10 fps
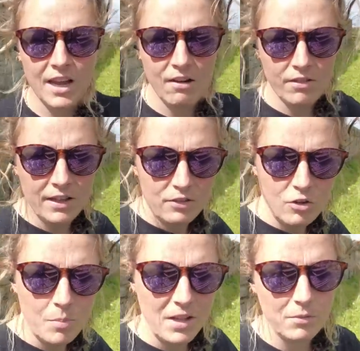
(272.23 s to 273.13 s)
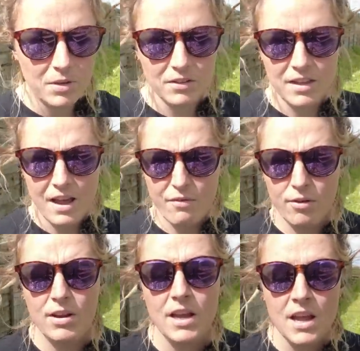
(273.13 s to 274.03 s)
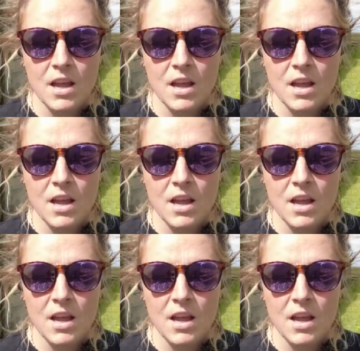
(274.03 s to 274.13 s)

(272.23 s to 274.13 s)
here in these two beds, because they are very